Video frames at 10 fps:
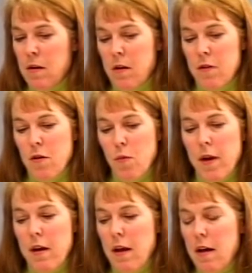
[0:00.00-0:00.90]
So
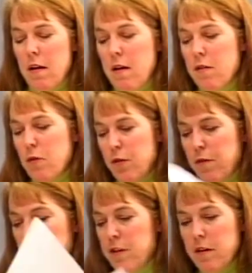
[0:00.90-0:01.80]

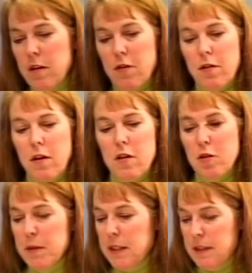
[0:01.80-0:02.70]
Virginia Houston
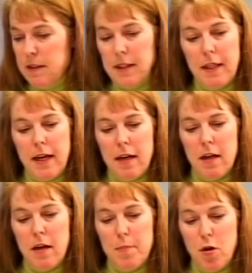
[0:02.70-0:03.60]
ultimately did
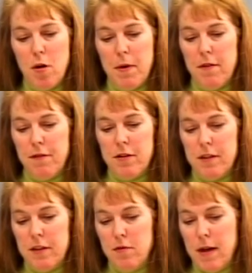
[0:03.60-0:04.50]
get a permit for
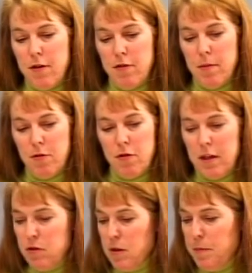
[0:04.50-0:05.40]
6 round-trip
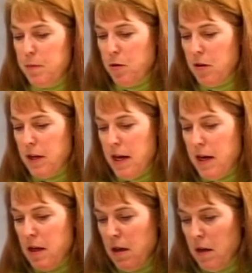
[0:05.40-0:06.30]
truck trips per
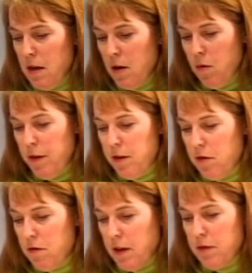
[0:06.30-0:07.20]
day, with the
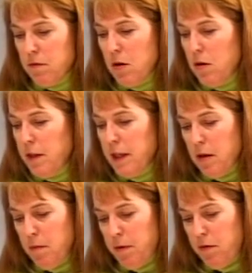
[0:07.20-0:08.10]
trucks
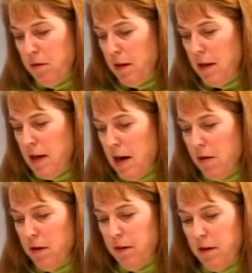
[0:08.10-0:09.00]
rolling between the
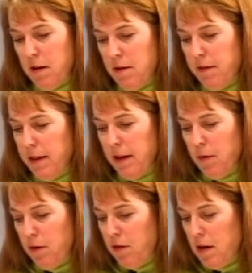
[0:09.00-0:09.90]
hours of, I think
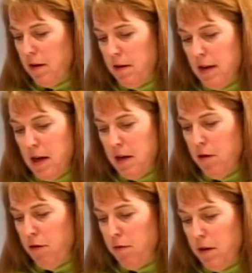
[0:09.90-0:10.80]
it was 10
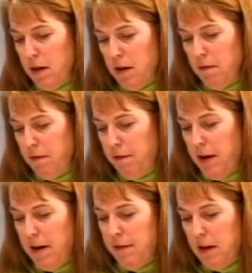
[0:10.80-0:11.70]
and 3,
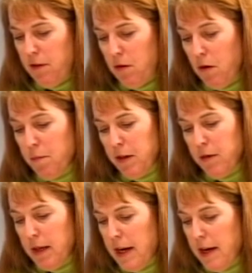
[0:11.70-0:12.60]
5 days, or
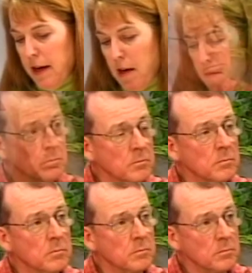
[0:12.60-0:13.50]
between 8 a.m. and
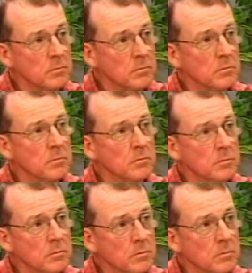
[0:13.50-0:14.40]
3 p.m.,
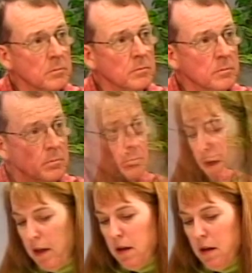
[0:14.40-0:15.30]
5 days a week.